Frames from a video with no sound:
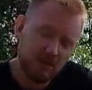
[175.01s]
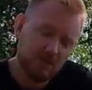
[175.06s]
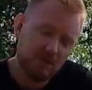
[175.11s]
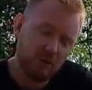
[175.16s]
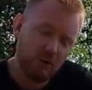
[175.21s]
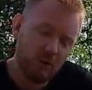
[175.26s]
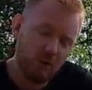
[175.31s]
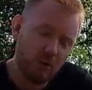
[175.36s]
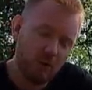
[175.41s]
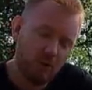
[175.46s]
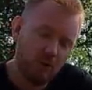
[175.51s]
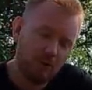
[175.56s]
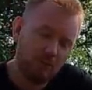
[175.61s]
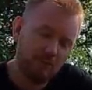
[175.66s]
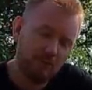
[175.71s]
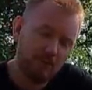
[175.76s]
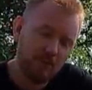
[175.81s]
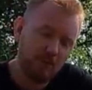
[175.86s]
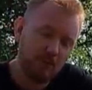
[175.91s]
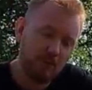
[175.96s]
So
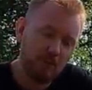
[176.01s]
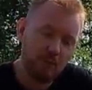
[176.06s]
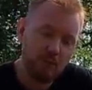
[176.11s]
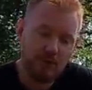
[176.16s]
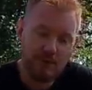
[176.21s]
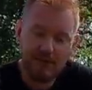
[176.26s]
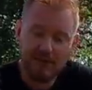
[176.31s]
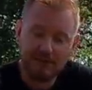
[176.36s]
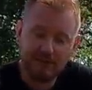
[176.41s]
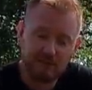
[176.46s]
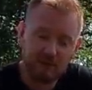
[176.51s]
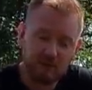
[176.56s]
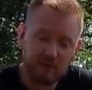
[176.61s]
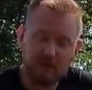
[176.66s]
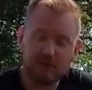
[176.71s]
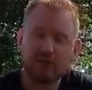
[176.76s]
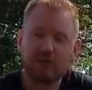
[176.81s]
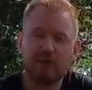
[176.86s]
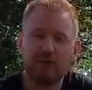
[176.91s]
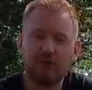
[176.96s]
we had to
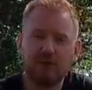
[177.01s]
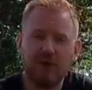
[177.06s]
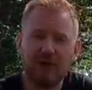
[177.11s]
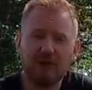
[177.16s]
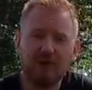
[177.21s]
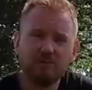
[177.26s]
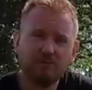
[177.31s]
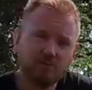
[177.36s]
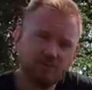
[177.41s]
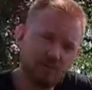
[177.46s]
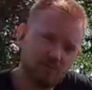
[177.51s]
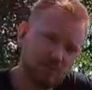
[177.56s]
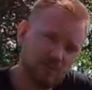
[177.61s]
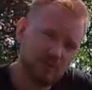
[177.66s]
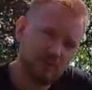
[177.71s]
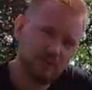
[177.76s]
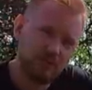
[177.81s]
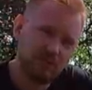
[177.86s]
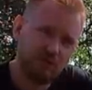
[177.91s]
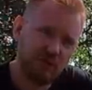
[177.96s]
circle around,
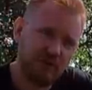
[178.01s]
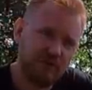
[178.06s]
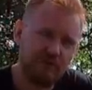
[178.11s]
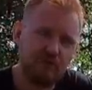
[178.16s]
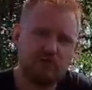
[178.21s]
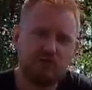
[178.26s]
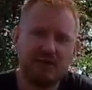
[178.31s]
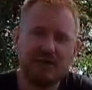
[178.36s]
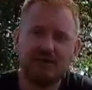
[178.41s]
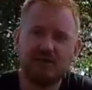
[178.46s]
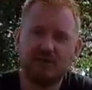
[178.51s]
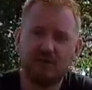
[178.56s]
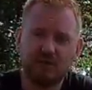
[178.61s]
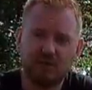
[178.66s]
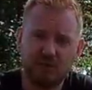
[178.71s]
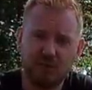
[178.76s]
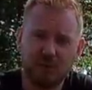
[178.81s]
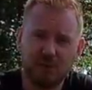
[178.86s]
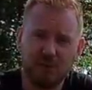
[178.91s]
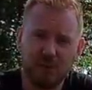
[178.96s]
drive straight
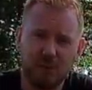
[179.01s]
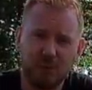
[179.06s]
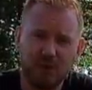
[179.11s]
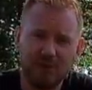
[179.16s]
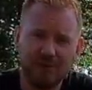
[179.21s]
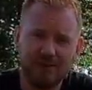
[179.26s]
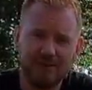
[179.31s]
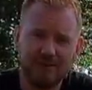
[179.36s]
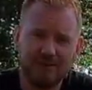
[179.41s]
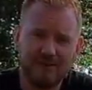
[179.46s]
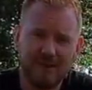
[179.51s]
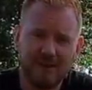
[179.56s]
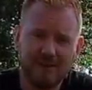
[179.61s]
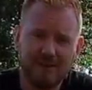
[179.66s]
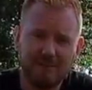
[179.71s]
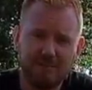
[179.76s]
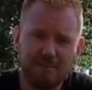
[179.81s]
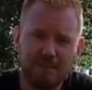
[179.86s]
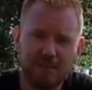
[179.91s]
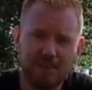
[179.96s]
to terminal one
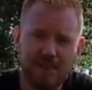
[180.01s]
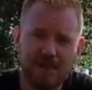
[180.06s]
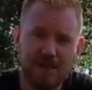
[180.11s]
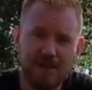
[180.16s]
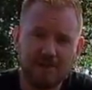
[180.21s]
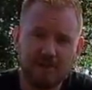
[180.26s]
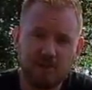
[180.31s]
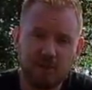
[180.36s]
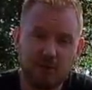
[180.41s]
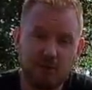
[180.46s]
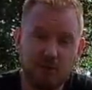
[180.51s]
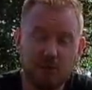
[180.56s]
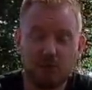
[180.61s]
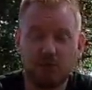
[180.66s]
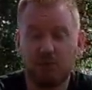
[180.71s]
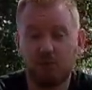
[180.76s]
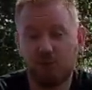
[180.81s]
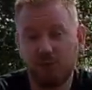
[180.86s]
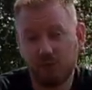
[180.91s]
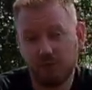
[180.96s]
instead, and we
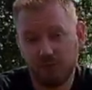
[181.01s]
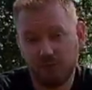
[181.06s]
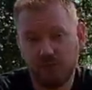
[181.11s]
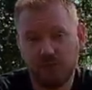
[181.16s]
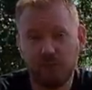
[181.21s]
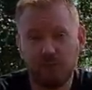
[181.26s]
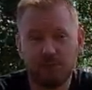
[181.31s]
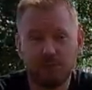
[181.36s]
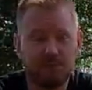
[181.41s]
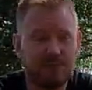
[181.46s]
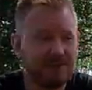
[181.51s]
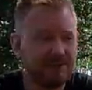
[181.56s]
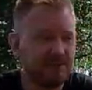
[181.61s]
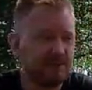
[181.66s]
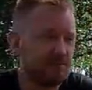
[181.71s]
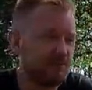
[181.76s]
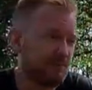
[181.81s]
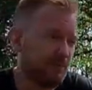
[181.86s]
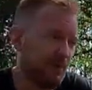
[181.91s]
thought we'll stop and